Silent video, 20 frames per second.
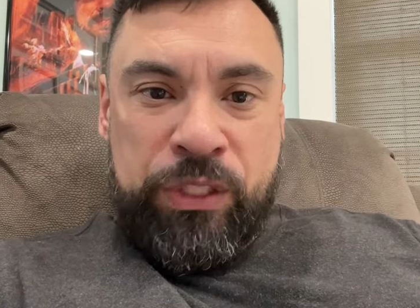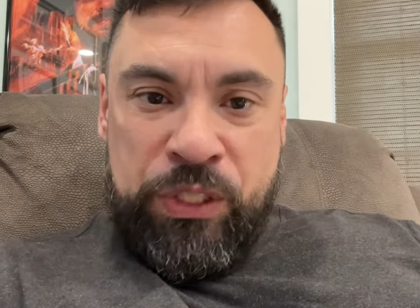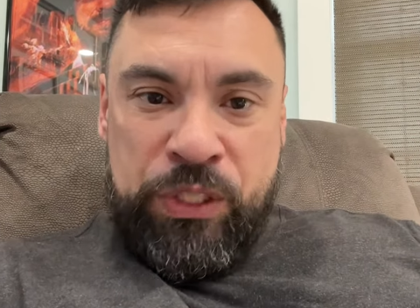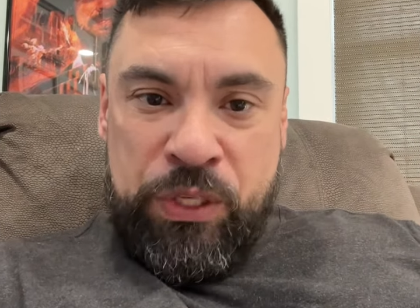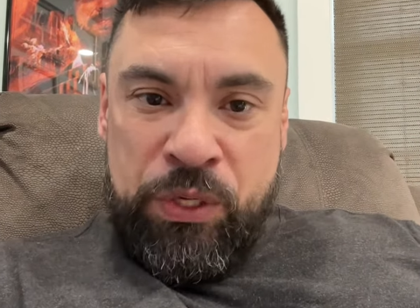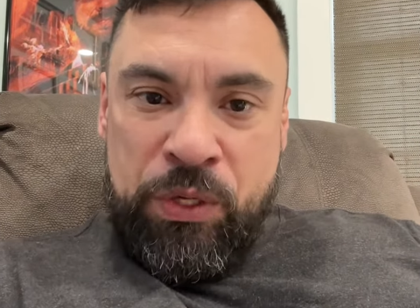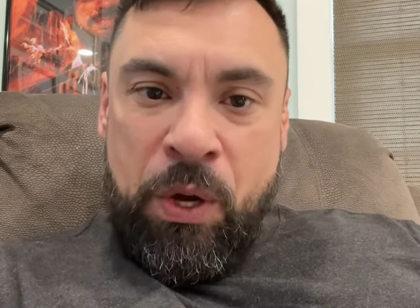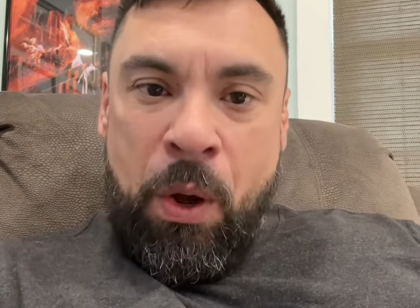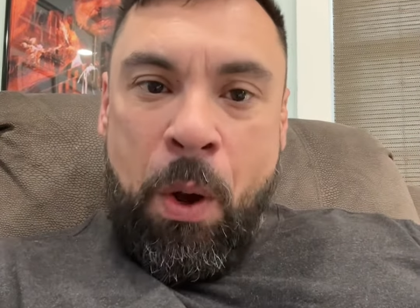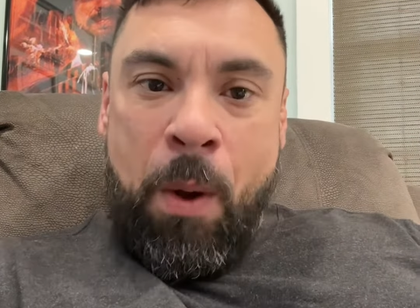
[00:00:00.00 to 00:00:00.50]
you
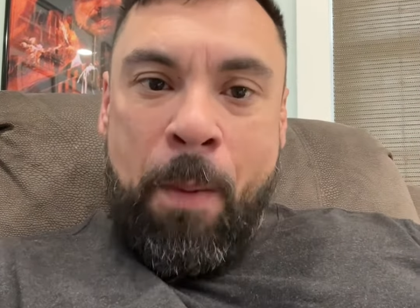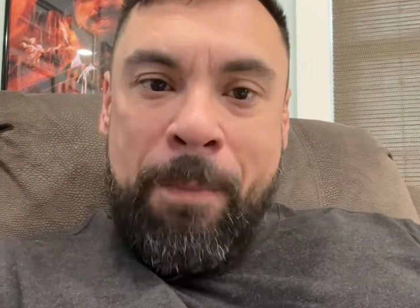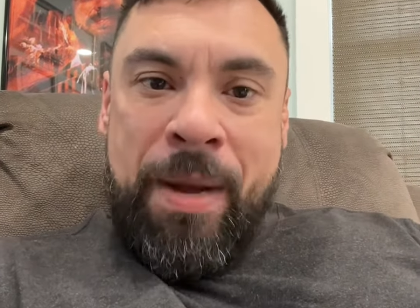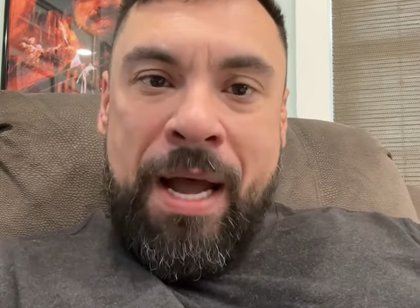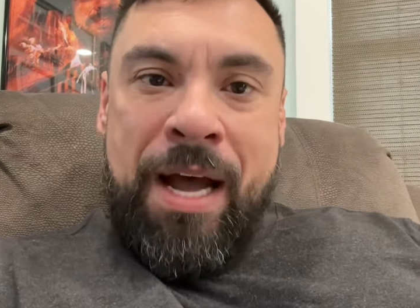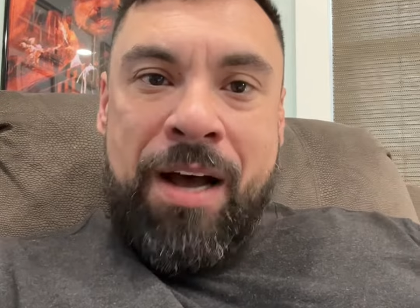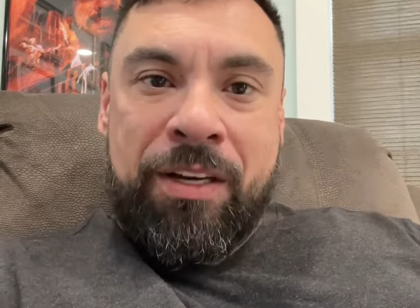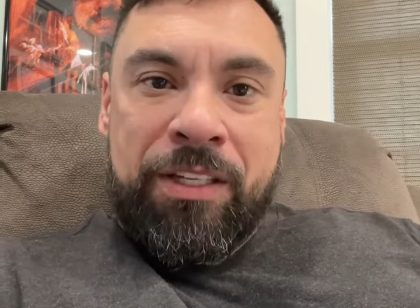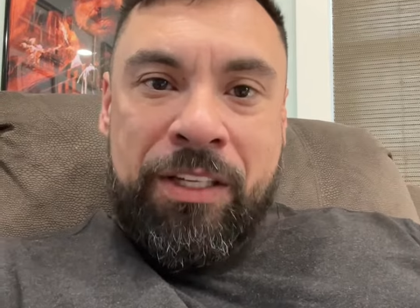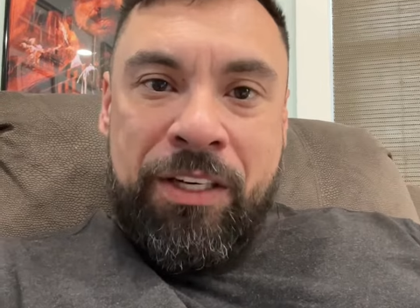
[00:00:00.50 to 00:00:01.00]
go
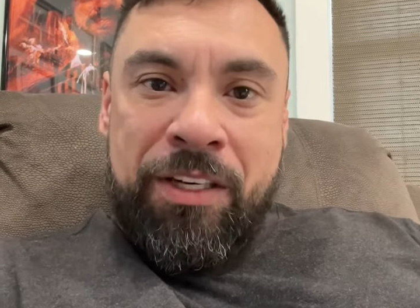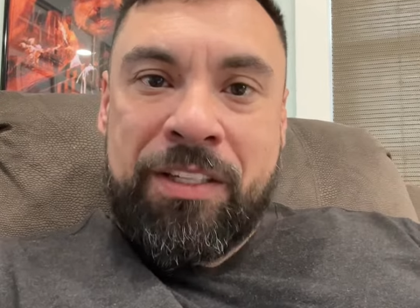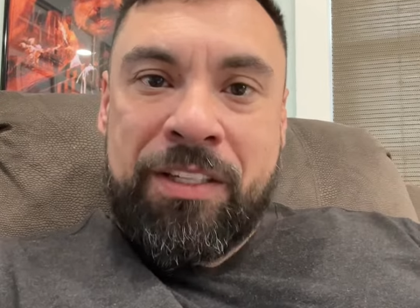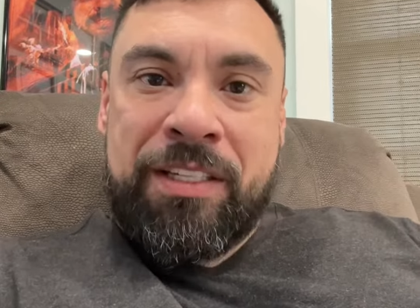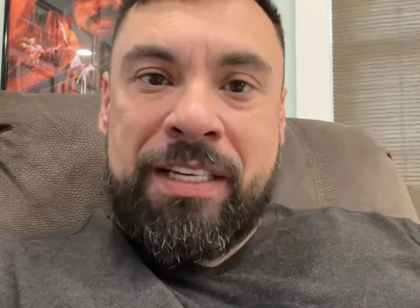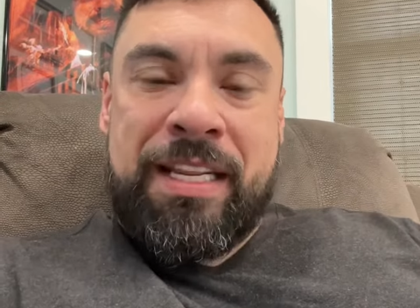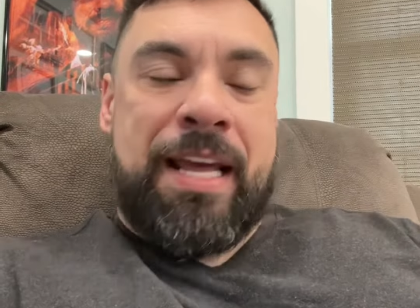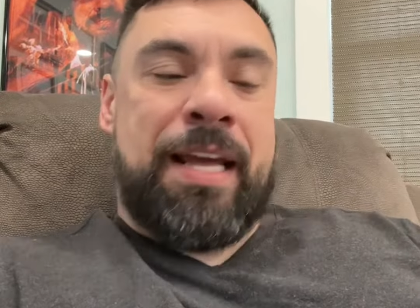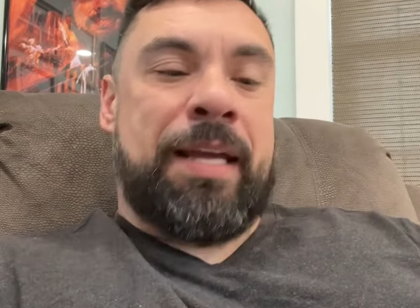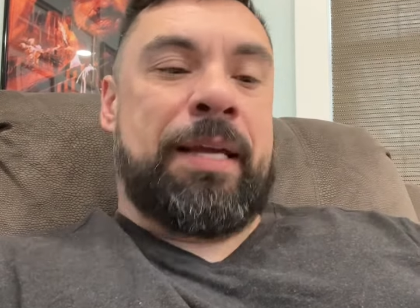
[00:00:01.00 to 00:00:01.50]
about your
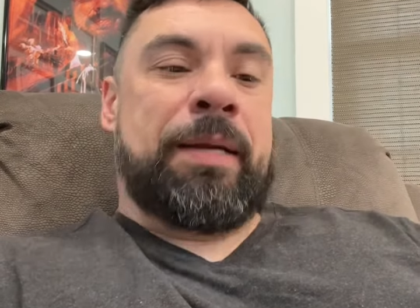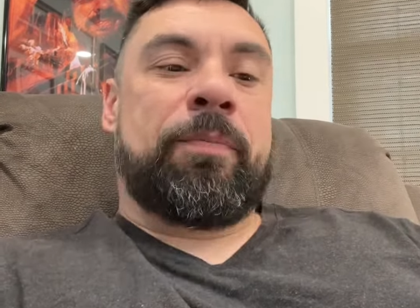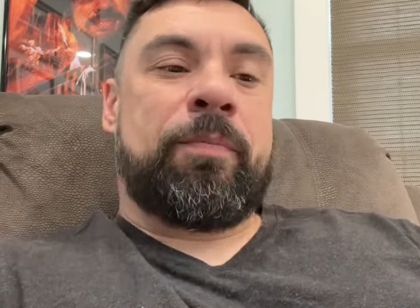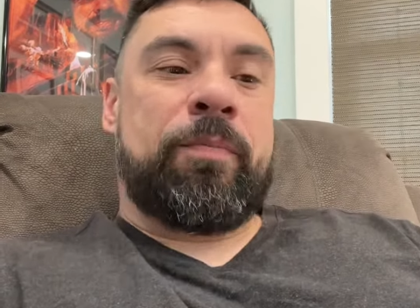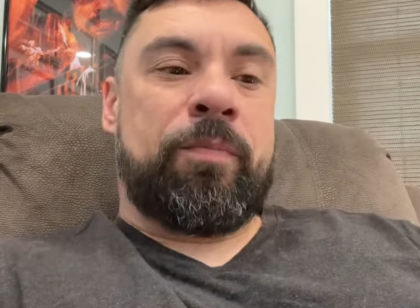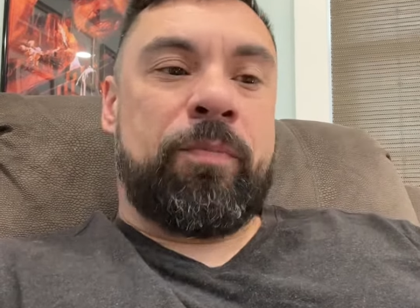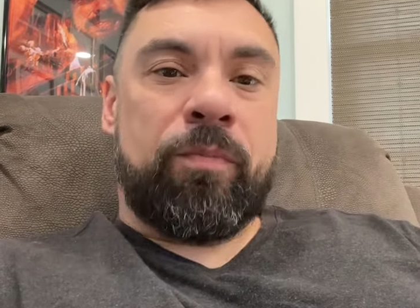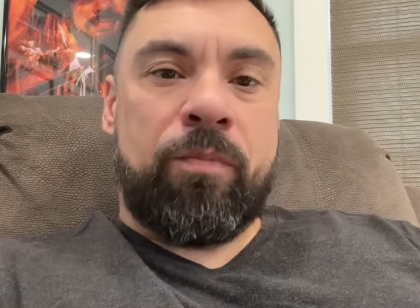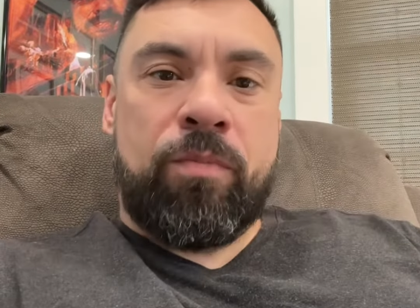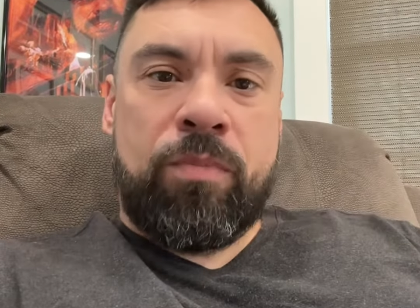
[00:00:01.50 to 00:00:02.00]
day,
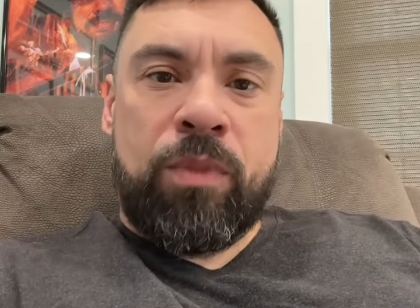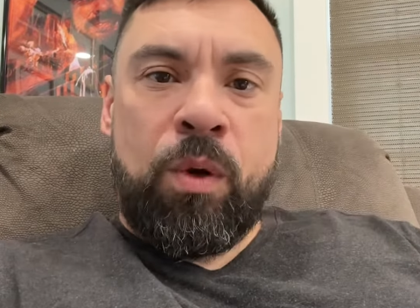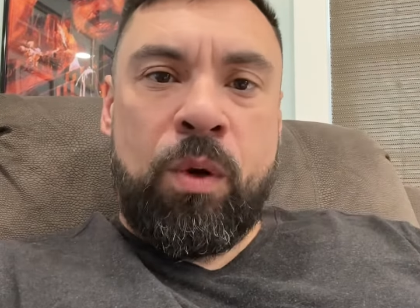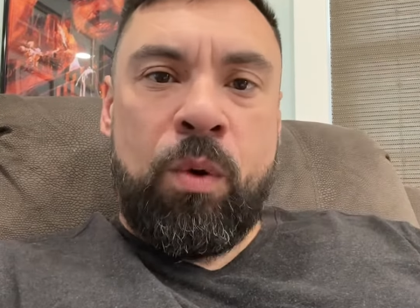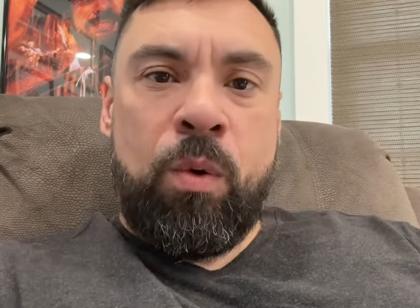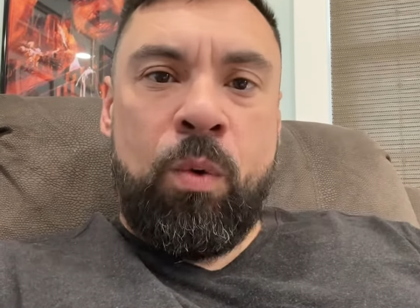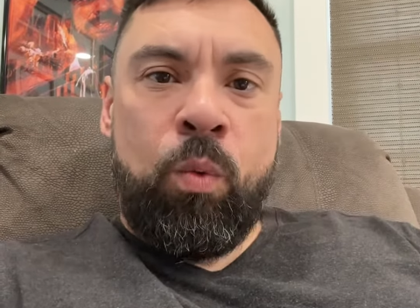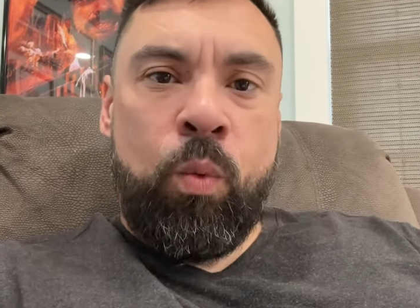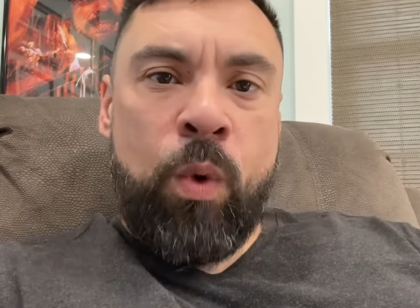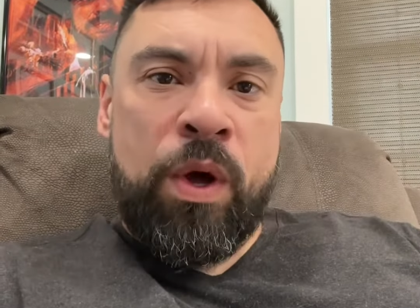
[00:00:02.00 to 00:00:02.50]

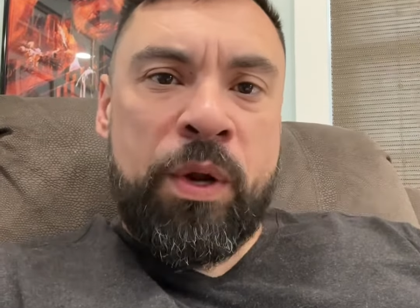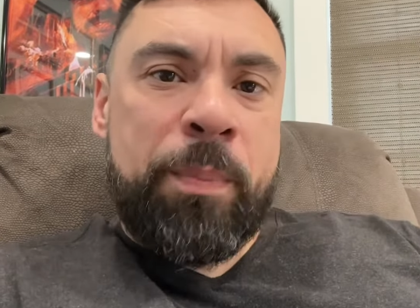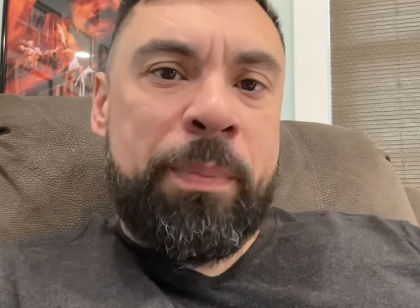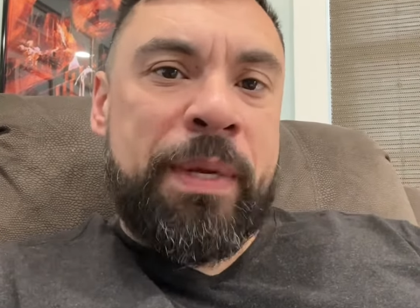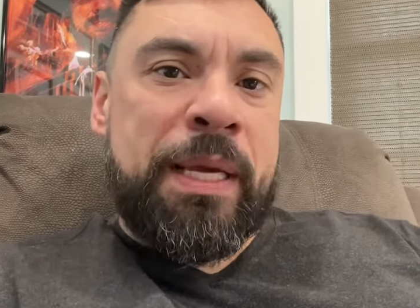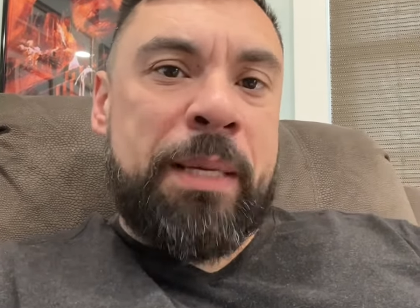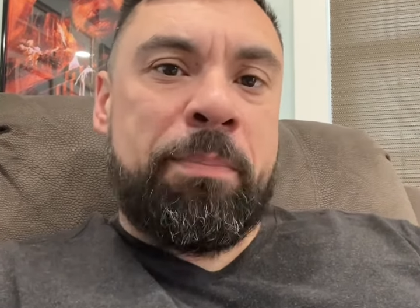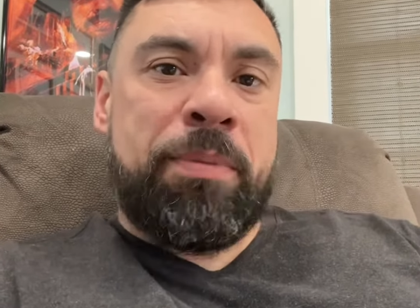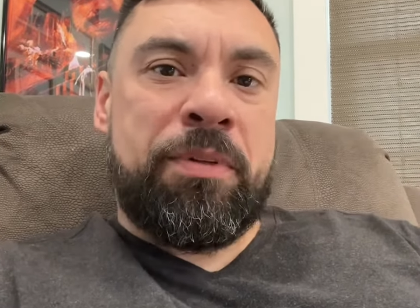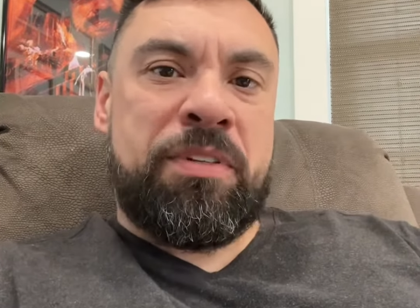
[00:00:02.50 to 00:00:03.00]
what do
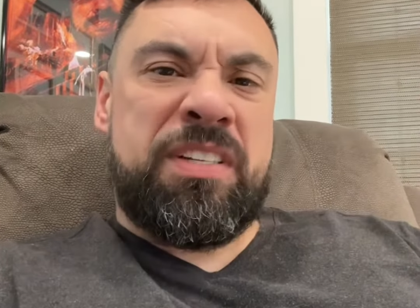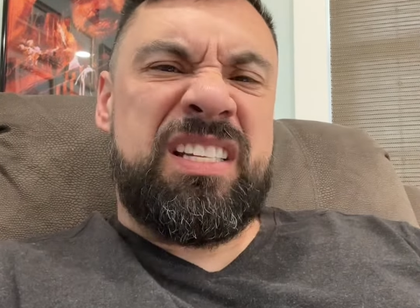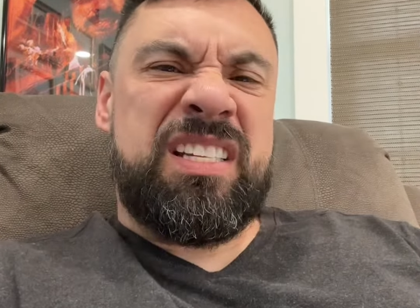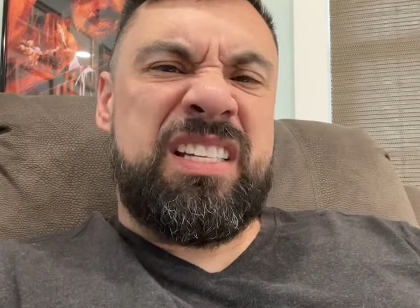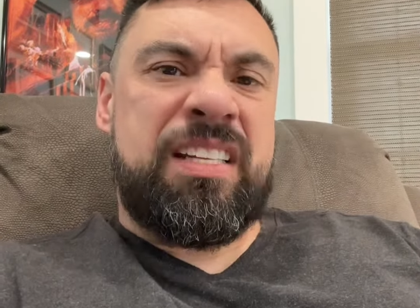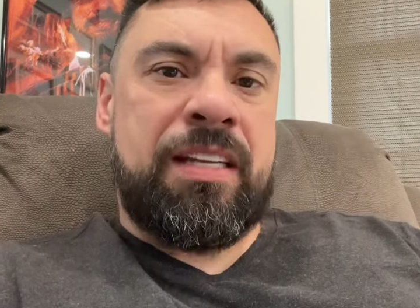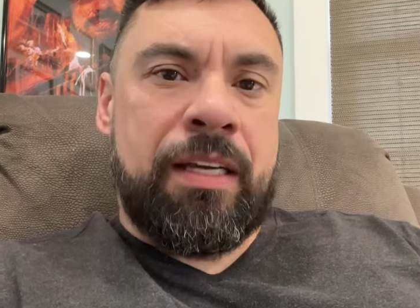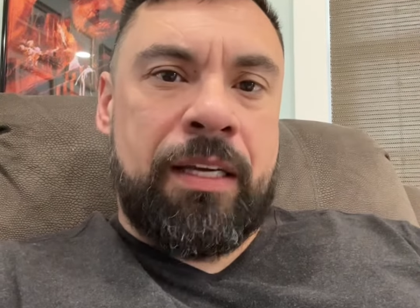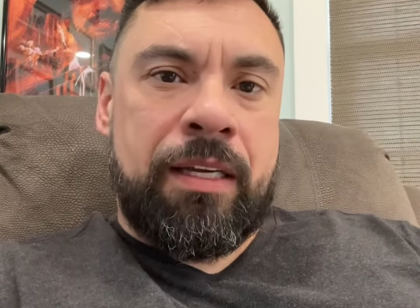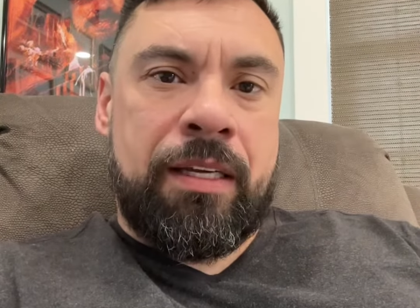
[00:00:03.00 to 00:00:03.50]
people
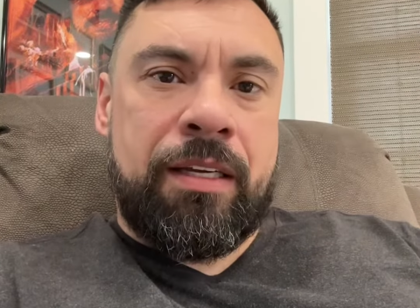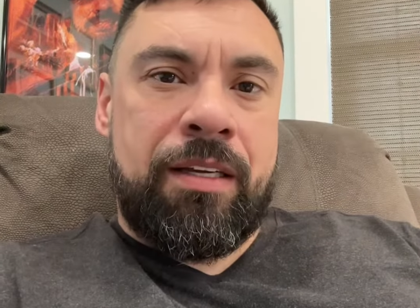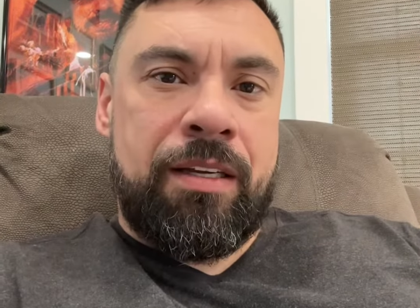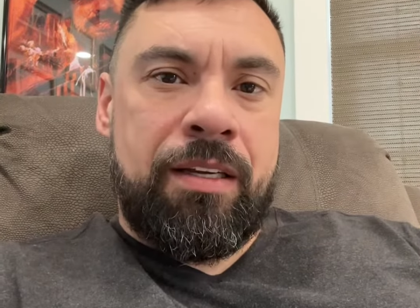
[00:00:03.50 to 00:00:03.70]
see?